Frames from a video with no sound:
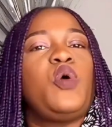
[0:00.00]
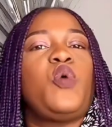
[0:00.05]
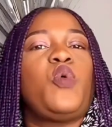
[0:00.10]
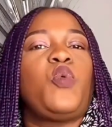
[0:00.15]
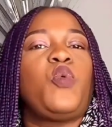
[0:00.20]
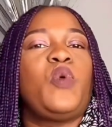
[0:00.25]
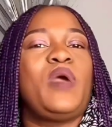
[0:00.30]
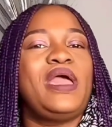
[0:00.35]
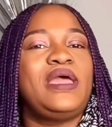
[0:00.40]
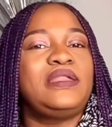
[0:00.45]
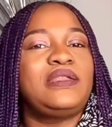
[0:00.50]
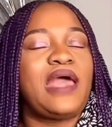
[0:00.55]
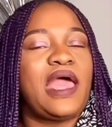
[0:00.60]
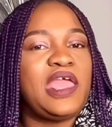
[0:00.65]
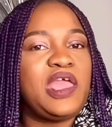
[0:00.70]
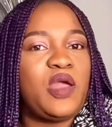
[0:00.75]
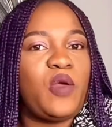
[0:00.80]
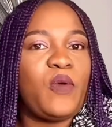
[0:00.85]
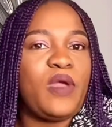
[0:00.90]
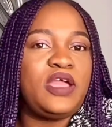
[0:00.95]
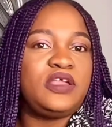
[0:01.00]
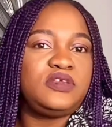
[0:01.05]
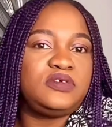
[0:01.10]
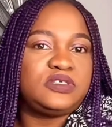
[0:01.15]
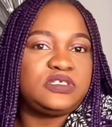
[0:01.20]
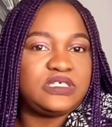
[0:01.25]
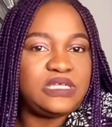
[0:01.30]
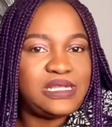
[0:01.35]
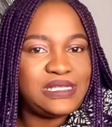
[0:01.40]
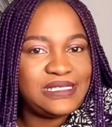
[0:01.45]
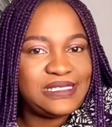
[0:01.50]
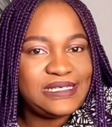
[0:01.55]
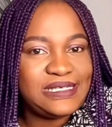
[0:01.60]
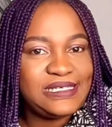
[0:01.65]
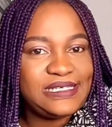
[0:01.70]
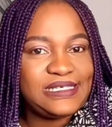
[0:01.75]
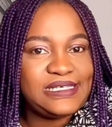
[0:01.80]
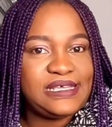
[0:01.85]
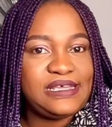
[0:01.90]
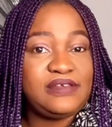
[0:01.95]
when are you going to
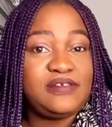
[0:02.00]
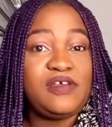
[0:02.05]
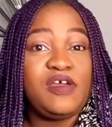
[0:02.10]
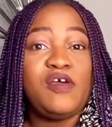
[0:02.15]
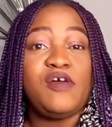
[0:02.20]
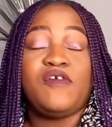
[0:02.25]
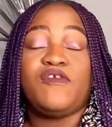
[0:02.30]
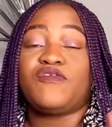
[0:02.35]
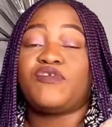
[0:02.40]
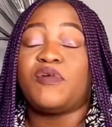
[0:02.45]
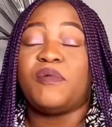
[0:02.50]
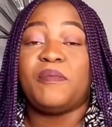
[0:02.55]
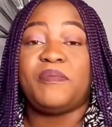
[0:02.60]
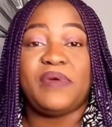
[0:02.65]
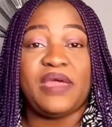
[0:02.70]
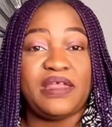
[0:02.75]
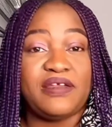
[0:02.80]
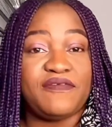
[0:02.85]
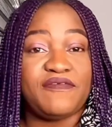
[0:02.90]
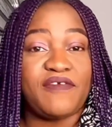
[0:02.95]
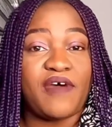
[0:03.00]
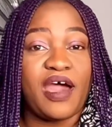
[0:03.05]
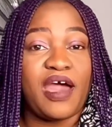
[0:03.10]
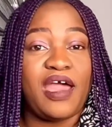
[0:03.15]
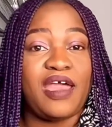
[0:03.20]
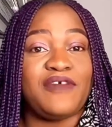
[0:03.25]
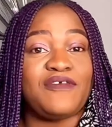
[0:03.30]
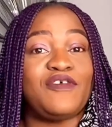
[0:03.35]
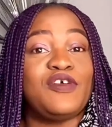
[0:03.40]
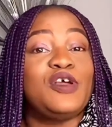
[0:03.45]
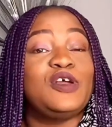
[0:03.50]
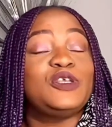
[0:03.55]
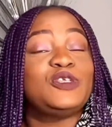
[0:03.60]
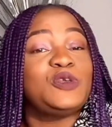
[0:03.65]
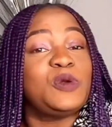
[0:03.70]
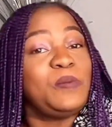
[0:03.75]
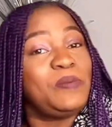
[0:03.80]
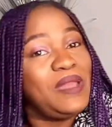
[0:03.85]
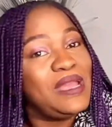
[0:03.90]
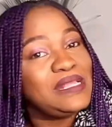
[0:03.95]
transition from band 5 to
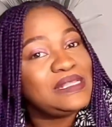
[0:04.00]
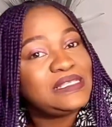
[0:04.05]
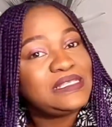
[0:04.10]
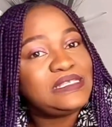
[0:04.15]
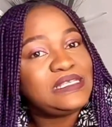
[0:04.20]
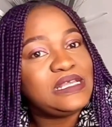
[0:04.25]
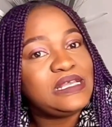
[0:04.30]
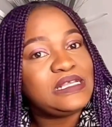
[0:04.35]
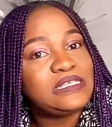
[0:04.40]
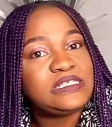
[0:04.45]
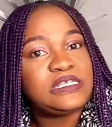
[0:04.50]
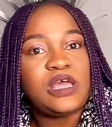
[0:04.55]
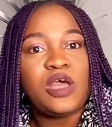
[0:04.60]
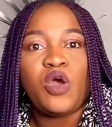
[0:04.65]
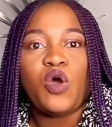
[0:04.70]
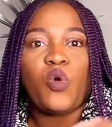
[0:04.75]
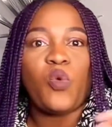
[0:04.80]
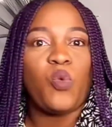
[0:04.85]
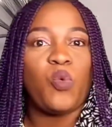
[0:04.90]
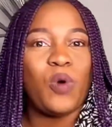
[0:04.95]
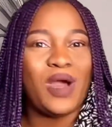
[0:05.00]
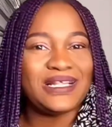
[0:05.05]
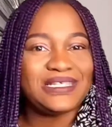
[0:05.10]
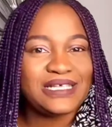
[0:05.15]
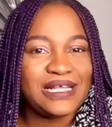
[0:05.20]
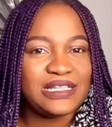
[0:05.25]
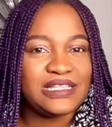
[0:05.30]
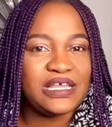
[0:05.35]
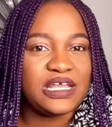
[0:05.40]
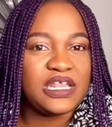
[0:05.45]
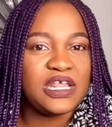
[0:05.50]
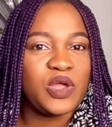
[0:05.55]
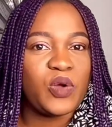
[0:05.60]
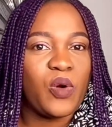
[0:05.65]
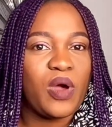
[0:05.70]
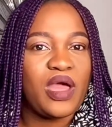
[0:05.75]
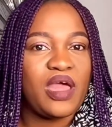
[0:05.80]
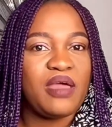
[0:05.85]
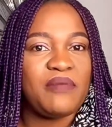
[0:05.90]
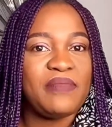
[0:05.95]
band 6? What are the
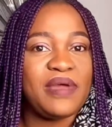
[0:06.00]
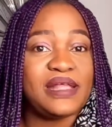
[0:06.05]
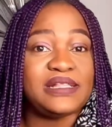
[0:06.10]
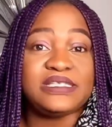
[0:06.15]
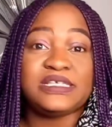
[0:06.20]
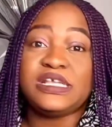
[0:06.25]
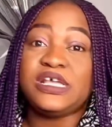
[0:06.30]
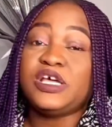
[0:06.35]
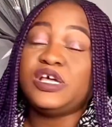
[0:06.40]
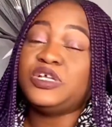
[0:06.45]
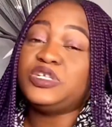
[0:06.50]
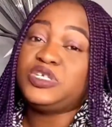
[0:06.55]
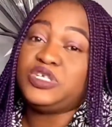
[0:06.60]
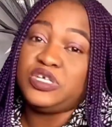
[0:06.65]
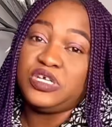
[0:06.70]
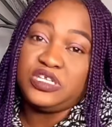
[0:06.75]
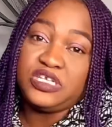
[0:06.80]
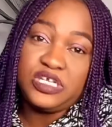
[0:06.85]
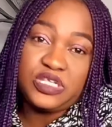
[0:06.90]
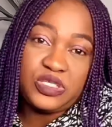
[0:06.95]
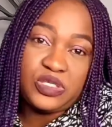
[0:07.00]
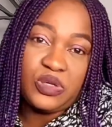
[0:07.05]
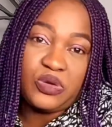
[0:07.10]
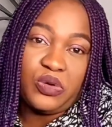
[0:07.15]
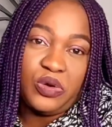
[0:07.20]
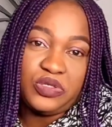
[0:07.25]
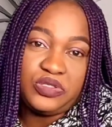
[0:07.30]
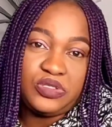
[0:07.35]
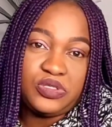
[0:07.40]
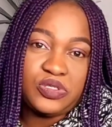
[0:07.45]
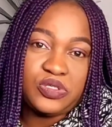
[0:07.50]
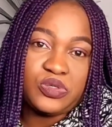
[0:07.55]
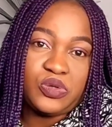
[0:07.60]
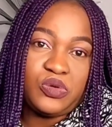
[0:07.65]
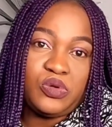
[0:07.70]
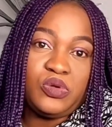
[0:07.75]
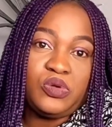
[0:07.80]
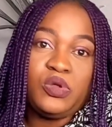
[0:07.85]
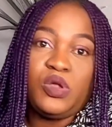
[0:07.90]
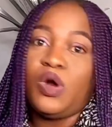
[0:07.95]
requirements? Do you need to go to
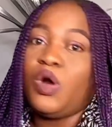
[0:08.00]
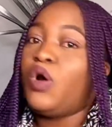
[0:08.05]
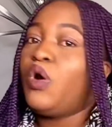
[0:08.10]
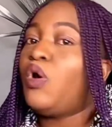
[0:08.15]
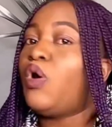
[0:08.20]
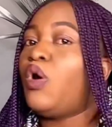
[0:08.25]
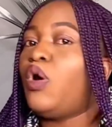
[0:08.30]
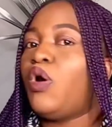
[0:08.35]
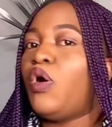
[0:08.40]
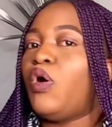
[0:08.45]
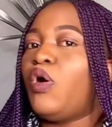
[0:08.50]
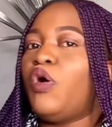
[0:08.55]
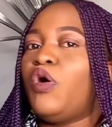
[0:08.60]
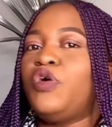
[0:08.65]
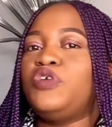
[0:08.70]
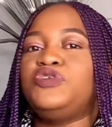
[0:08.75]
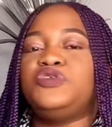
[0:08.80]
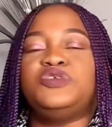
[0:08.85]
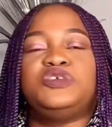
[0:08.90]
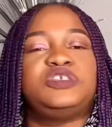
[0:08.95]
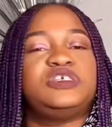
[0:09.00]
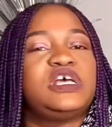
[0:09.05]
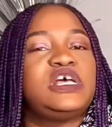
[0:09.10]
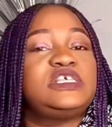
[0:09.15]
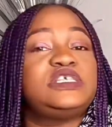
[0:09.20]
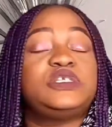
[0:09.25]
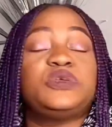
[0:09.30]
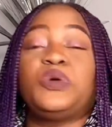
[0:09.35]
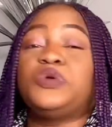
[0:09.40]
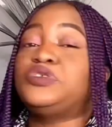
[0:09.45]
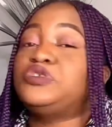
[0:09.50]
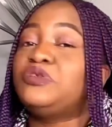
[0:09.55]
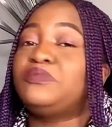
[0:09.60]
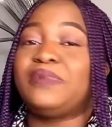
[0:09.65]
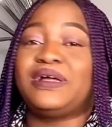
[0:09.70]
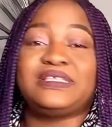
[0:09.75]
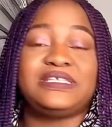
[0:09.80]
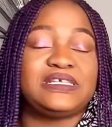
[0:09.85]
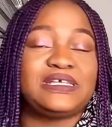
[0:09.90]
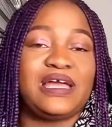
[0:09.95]
school, or you just
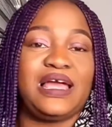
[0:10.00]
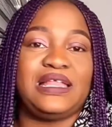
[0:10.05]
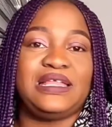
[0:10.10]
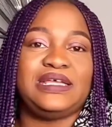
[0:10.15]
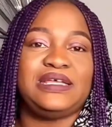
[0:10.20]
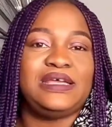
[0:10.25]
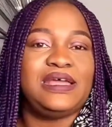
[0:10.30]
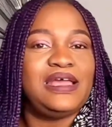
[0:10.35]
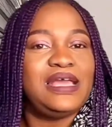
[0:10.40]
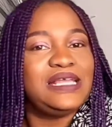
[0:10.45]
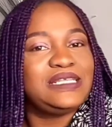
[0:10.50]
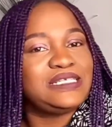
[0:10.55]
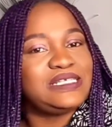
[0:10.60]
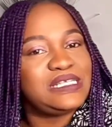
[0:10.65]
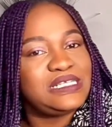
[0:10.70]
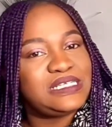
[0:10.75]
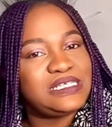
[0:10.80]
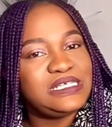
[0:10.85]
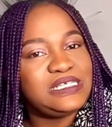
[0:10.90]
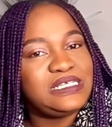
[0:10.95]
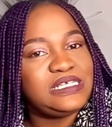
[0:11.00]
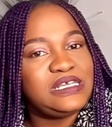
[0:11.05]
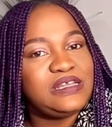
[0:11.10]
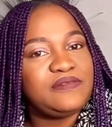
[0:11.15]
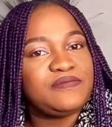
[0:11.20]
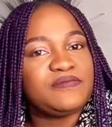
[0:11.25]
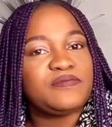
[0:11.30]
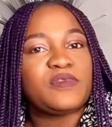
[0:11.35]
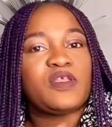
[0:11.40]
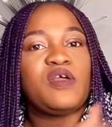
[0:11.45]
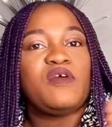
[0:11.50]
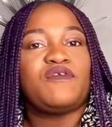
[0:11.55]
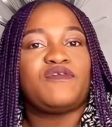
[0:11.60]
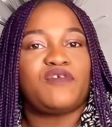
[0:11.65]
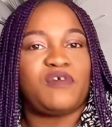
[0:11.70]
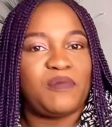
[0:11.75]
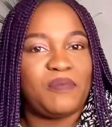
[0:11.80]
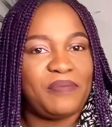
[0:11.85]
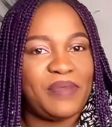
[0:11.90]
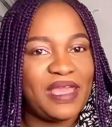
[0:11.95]
automatically transition
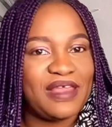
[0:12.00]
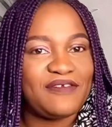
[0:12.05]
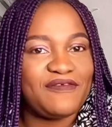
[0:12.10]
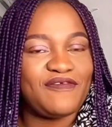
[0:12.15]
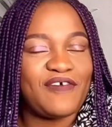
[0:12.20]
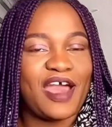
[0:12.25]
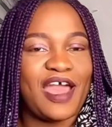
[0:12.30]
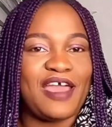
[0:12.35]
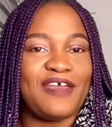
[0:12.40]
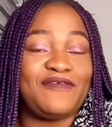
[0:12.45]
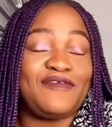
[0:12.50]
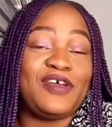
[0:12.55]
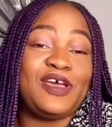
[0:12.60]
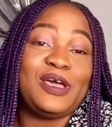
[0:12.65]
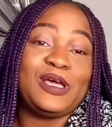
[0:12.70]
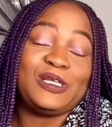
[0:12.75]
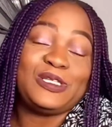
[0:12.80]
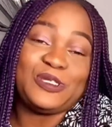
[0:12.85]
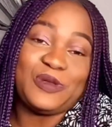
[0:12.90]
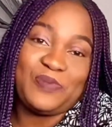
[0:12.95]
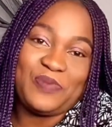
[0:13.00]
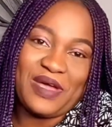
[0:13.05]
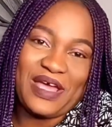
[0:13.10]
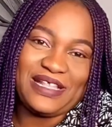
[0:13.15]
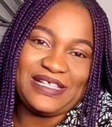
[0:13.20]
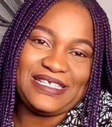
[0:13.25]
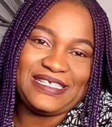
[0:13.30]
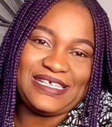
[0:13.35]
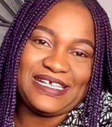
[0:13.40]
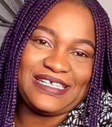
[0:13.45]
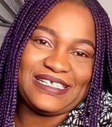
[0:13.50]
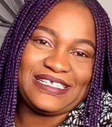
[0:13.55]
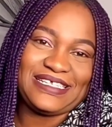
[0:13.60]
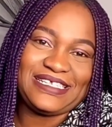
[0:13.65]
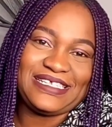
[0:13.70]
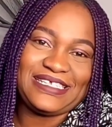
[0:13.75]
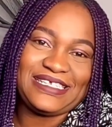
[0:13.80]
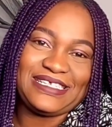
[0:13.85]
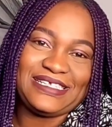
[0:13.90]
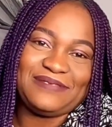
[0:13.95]
from band 5 to band
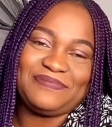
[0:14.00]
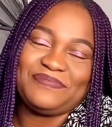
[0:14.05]
6?